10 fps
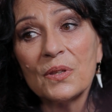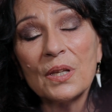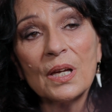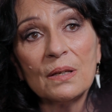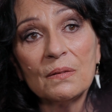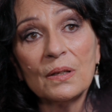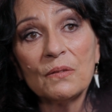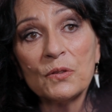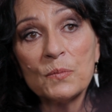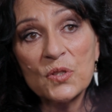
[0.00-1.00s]
They
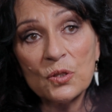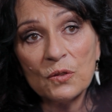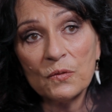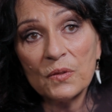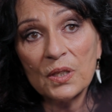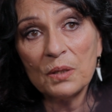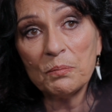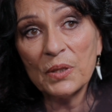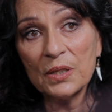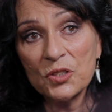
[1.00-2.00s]
have observed the
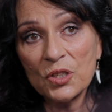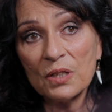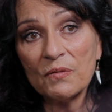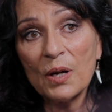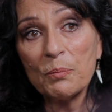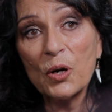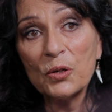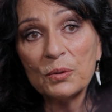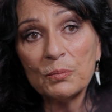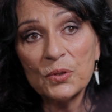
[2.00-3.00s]
pillaging of our
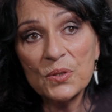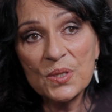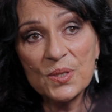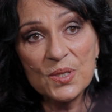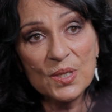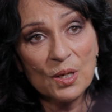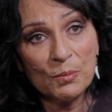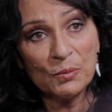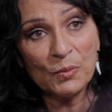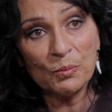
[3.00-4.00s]
ponamu since time
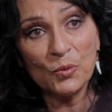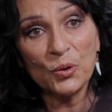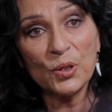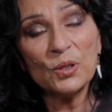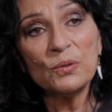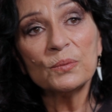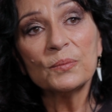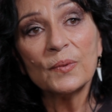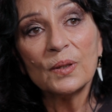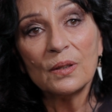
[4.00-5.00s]
immemorial.
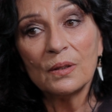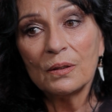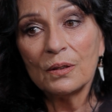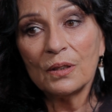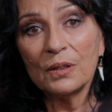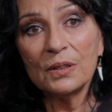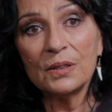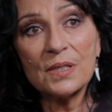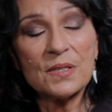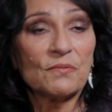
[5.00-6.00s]
You know, it
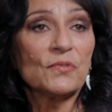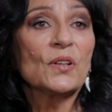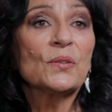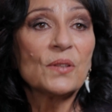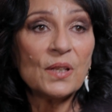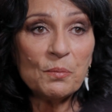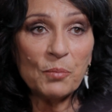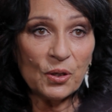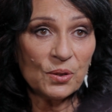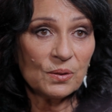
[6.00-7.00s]
doesn't float their
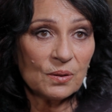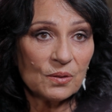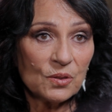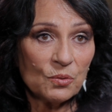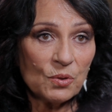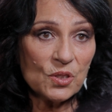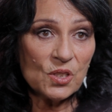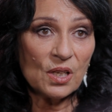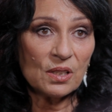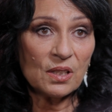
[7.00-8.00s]
boat to watch
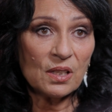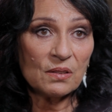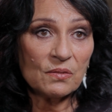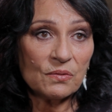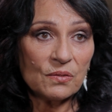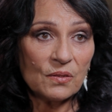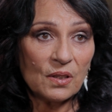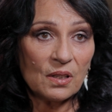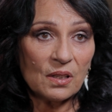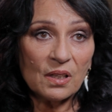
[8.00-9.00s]
our native
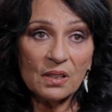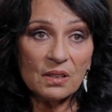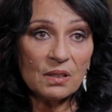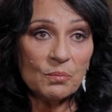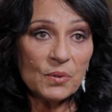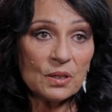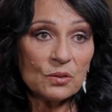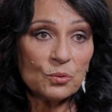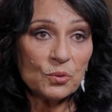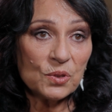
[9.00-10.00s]
ngahere being
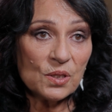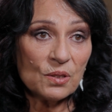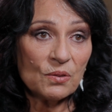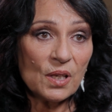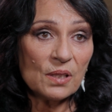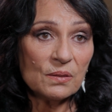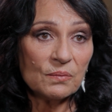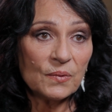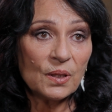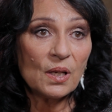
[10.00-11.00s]
torn to the ground
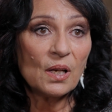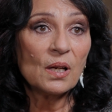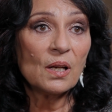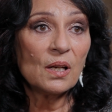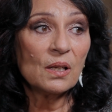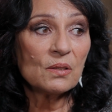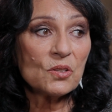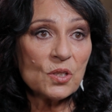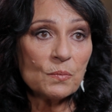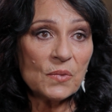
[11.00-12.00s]
and
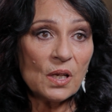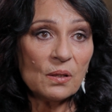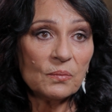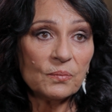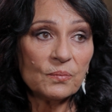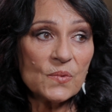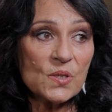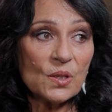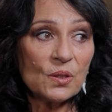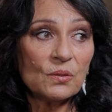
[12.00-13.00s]
shipped out.
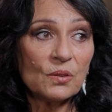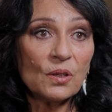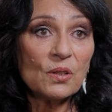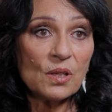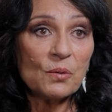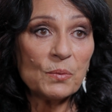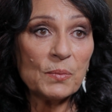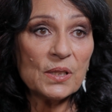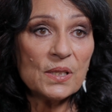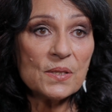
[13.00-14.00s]
So, no, they were
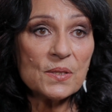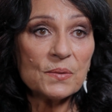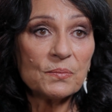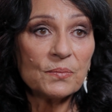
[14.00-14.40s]
pleased.